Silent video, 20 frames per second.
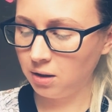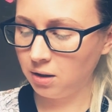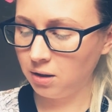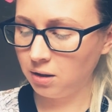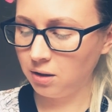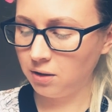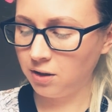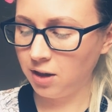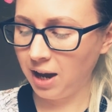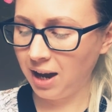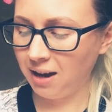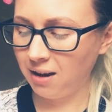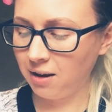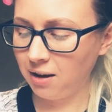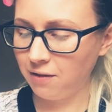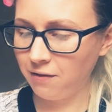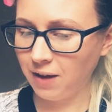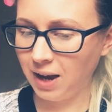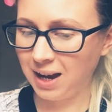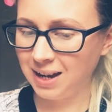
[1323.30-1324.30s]
that
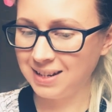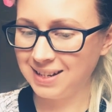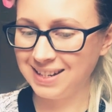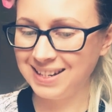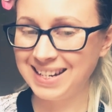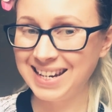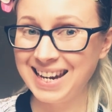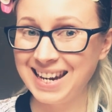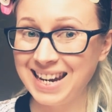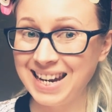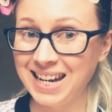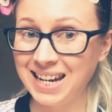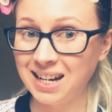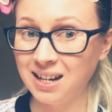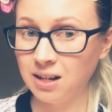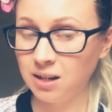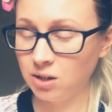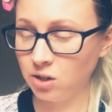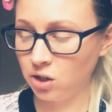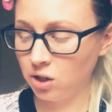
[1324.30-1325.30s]
I've added
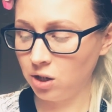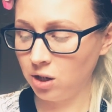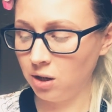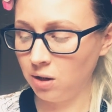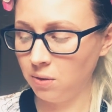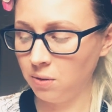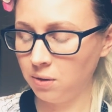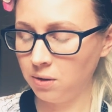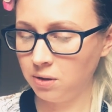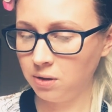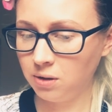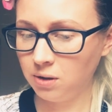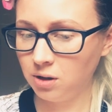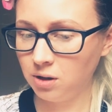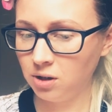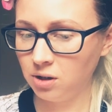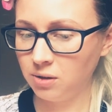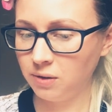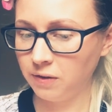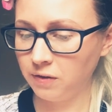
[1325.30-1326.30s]
ing to.
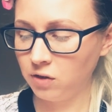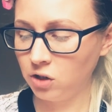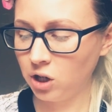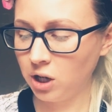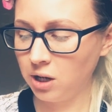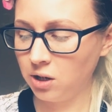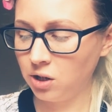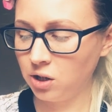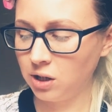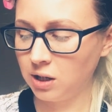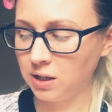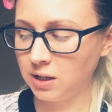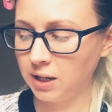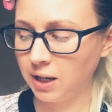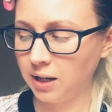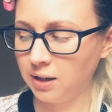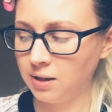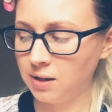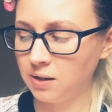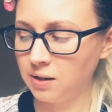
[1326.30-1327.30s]
So I've changed the
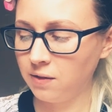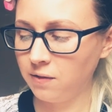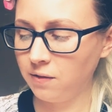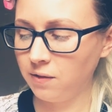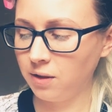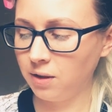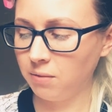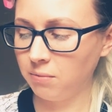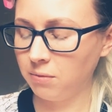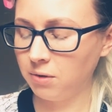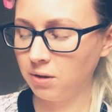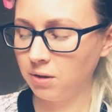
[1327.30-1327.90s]
tense of them.